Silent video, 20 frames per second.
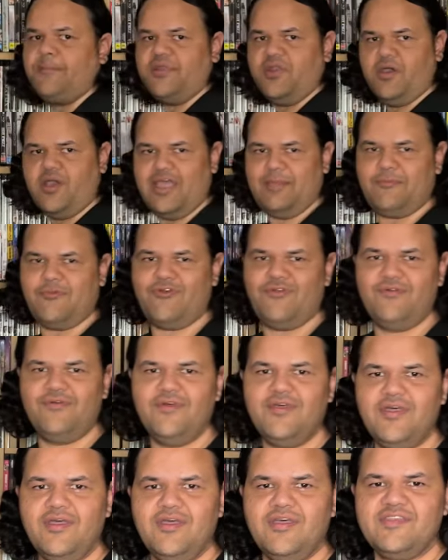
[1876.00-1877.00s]
Oppenheimer.
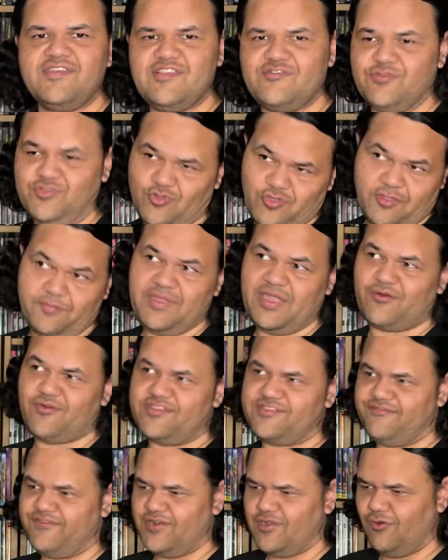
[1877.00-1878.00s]
Since we're talking about
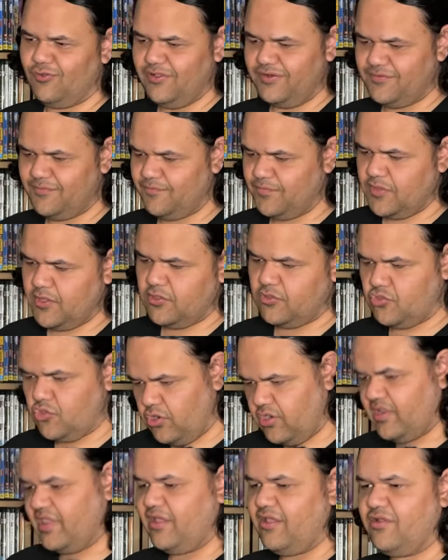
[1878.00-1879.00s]
Christopher Nolan,
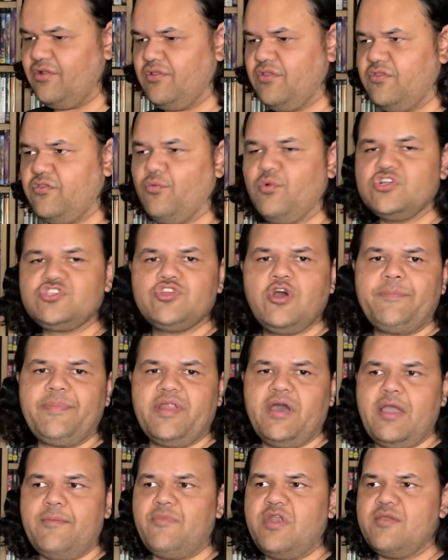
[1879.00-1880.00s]
you're not allowed to watch
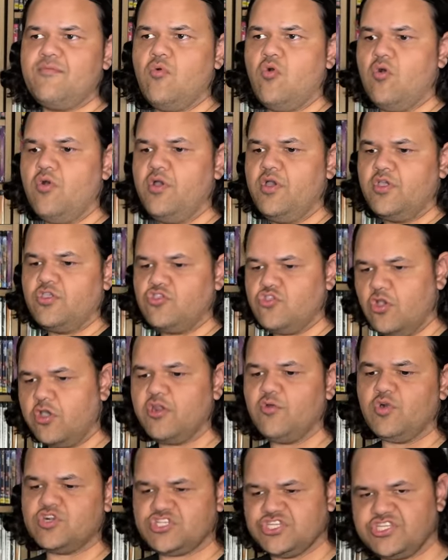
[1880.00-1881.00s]
Oppenheimer anymore. You're
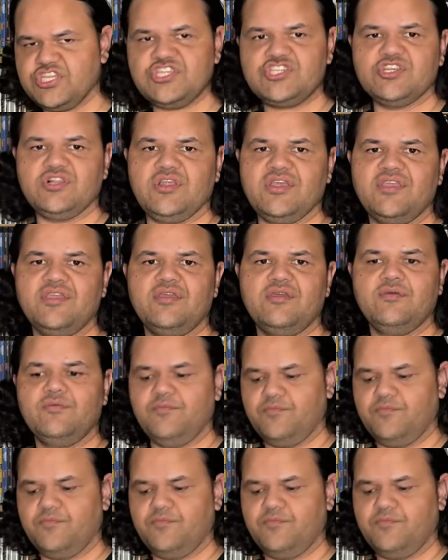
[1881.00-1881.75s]
going to watch it digitally.